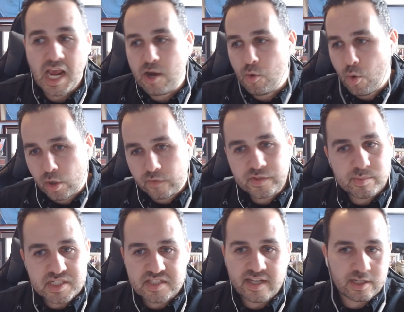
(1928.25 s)
Yeah, or if the
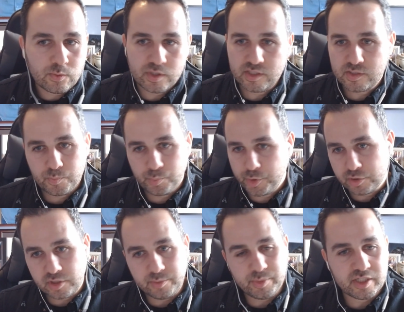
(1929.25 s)
mistake was
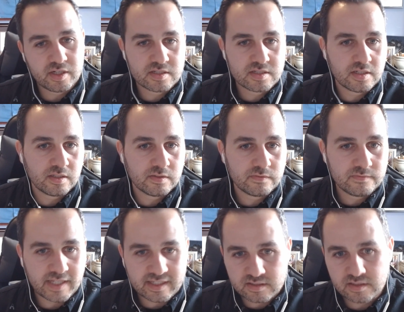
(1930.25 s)
purely because of
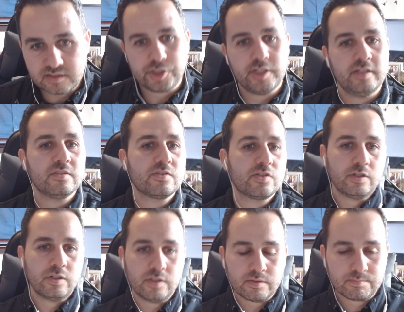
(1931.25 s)
negligence
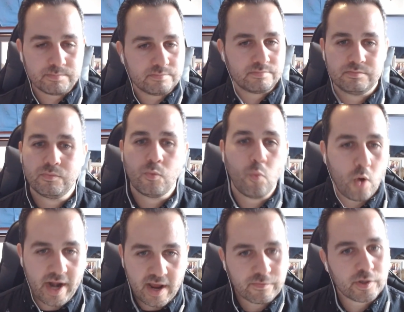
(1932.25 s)
or mm-hmm.
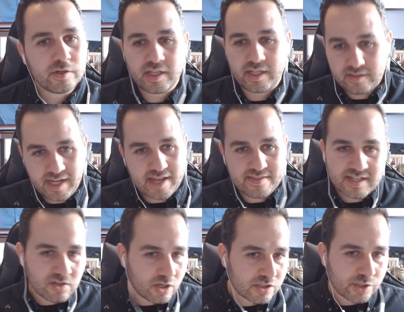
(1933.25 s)
whatever, then yeah,
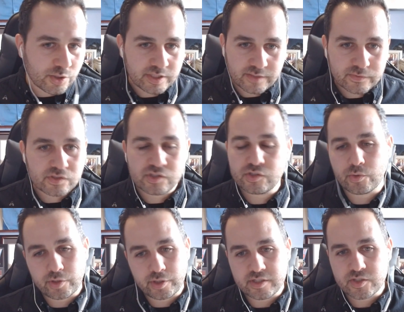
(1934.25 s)
that's also a different
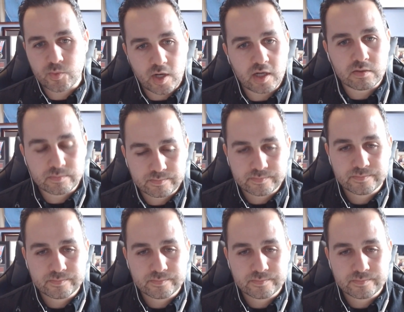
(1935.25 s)
story as well.